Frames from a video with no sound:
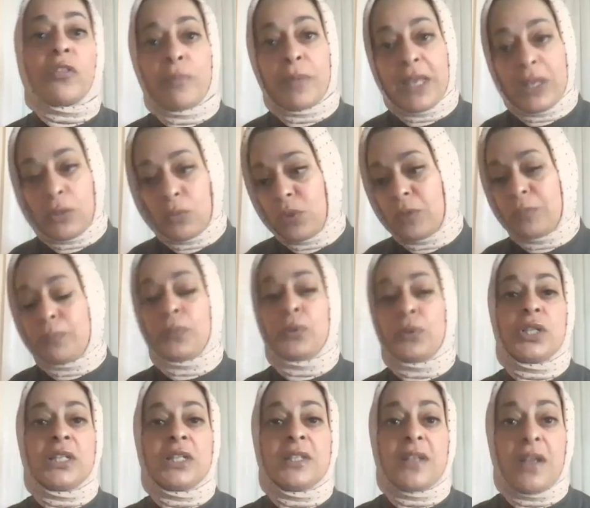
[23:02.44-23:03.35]
me, and we'll
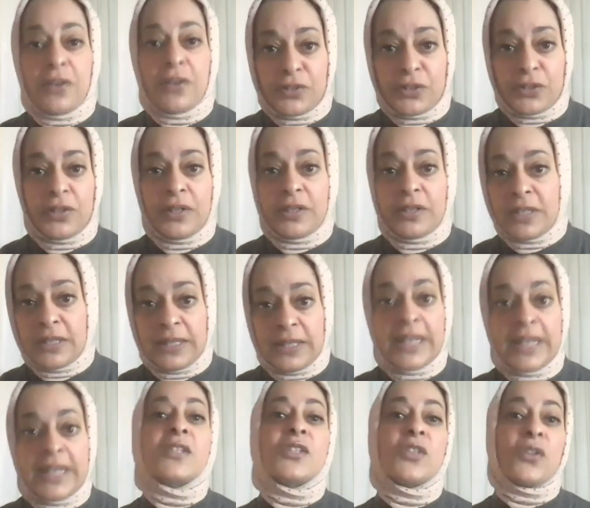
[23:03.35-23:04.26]
put it under the
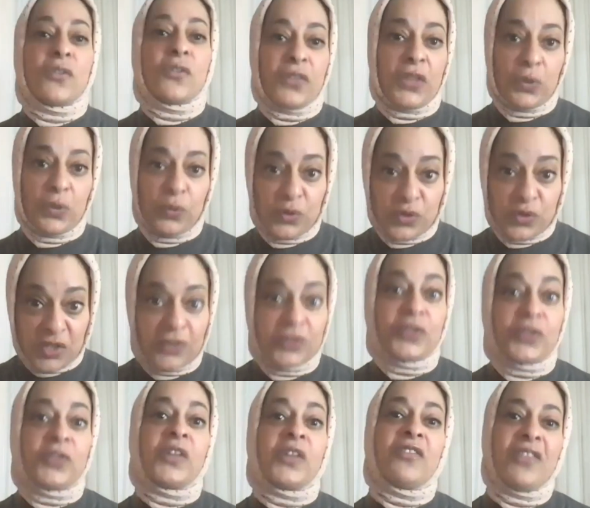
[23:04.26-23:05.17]
links of those
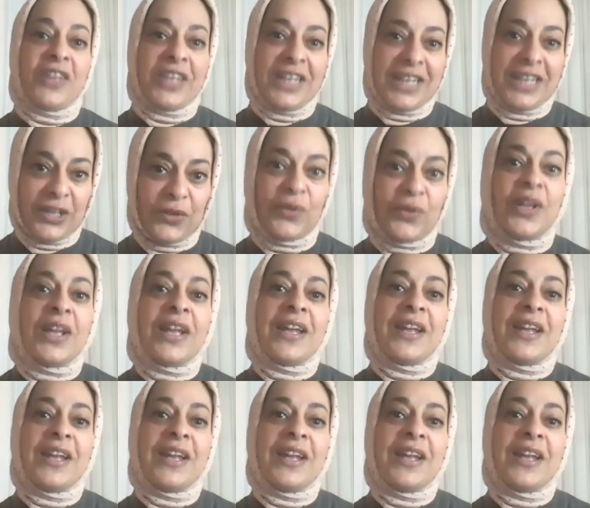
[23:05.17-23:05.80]
under the video